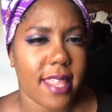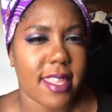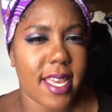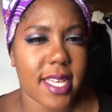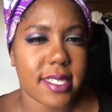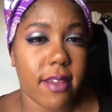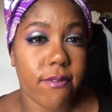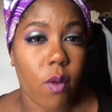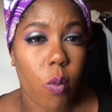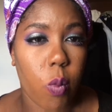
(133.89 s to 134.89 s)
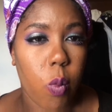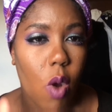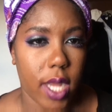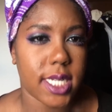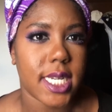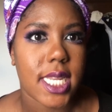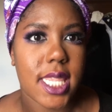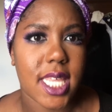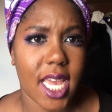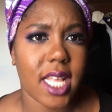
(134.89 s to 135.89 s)
I think, except for one
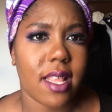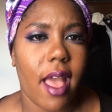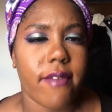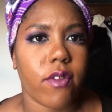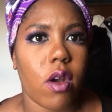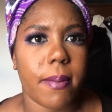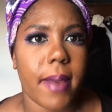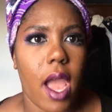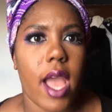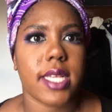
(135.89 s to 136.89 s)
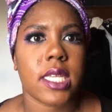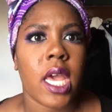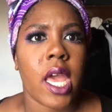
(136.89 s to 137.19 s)
thing that I've got on my eyes,